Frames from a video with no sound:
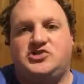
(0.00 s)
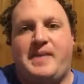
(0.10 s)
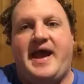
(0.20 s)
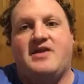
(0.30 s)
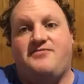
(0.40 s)
a
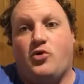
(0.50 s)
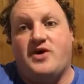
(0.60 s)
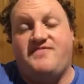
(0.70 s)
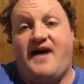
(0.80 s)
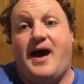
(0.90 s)
span of
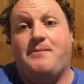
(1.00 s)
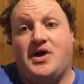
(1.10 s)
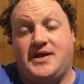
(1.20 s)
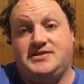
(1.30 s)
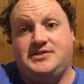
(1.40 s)
45
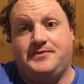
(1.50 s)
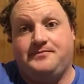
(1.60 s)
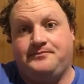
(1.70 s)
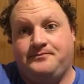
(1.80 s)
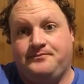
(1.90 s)
months.
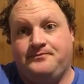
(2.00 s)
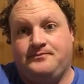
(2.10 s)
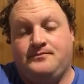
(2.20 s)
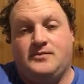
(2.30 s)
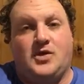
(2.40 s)

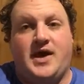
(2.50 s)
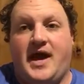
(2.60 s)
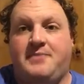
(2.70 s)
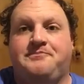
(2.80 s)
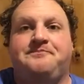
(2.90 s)

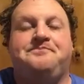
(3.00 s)
Okay?